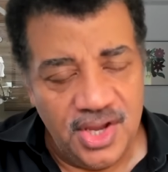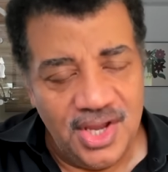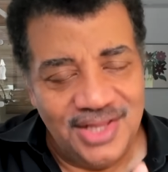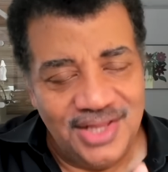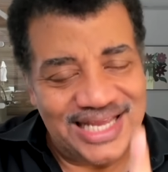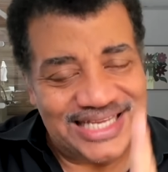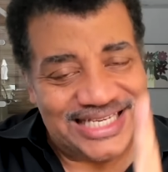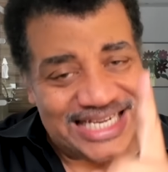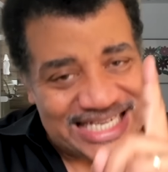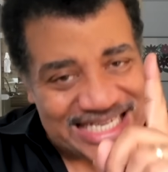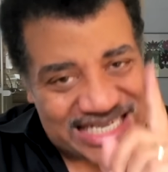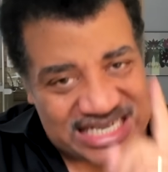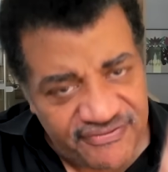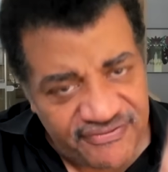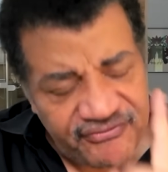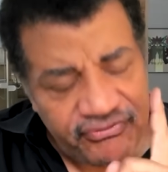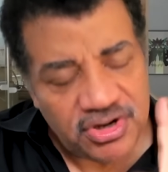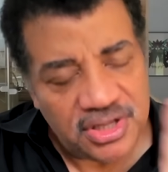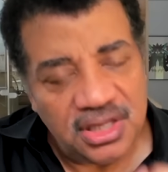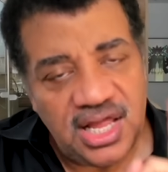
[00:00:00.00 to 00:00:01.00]
that's a
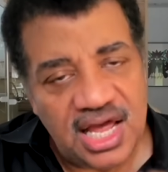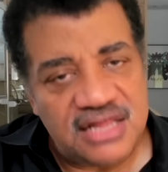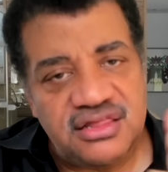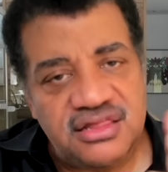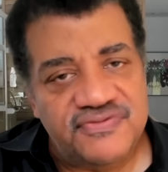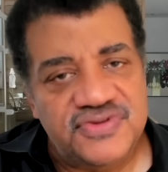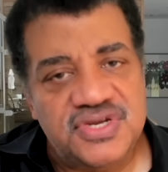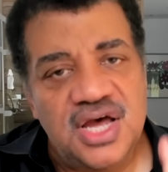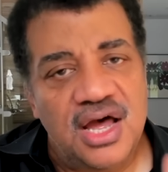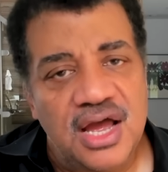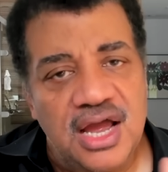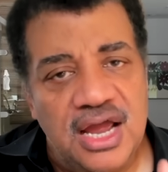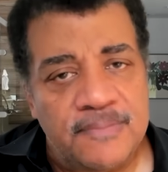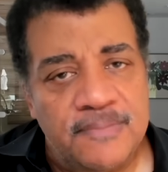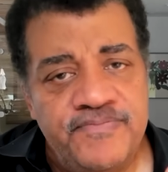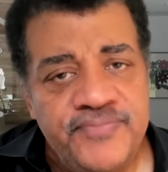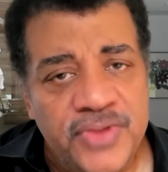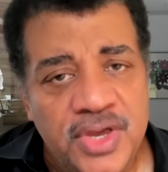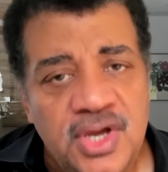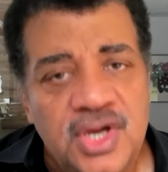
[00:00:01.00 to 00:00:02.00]
different length of
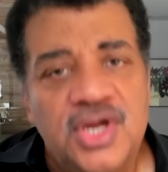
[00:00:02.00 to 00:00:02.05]
time